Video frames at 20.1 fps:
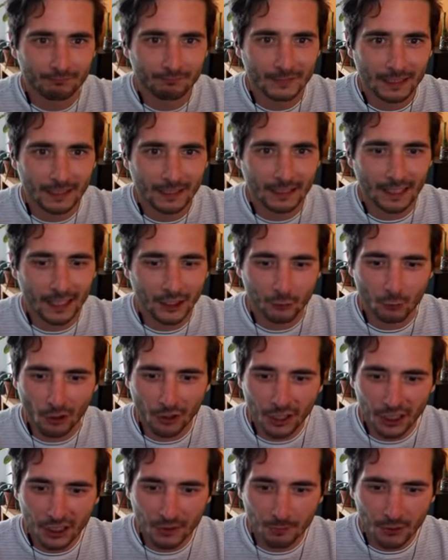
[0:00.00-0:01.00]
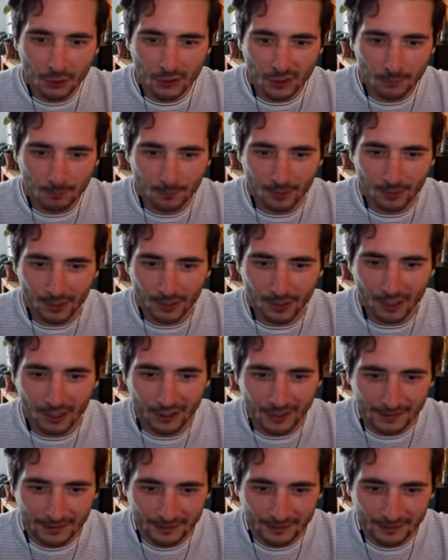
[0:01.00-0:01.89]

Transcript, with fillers: electronic music party,